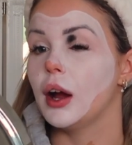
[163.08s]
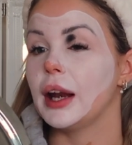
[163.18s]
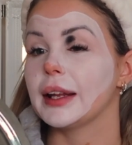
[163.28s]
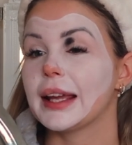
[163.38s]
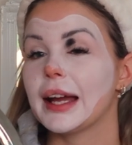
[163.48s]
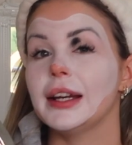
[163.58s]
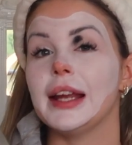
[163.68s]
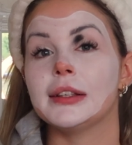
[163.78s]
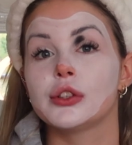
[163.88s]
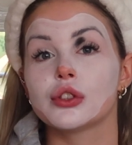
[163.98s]
And again,
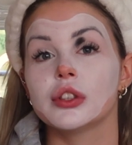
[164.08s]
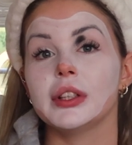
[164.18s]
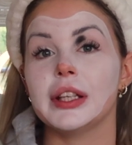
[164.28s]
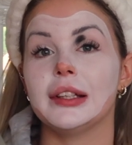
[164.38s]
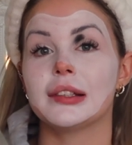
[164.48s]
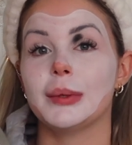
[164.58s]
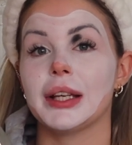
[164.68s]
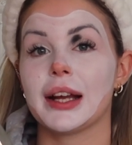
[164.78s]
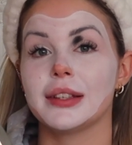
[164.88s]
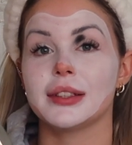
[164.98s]
it doesn't need to be
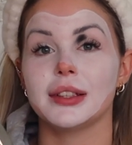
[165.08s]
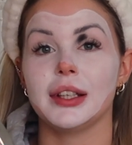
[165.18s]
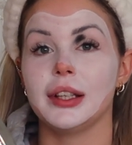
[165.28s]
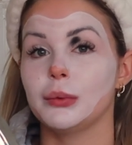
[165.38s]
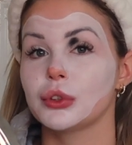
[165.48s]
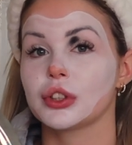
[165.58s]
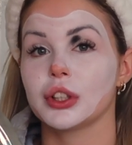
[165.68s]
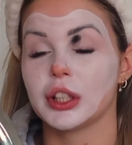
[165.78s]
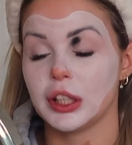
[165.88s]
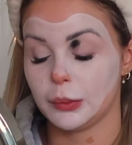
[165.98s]
nice and neat, we're just
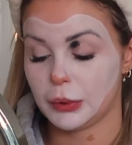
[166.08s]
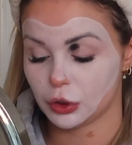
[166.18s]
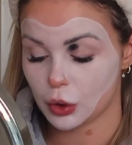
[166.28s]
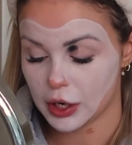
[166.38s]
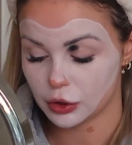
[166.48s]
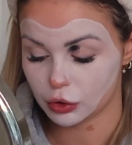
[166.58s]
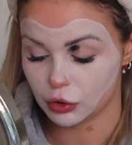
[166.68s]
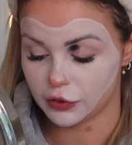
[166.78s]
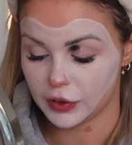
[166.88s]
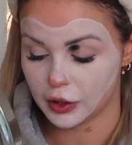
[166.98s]
going to keep it quite
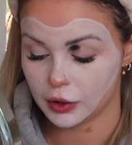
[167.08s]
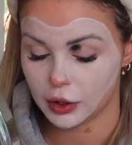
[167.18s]
scruffy.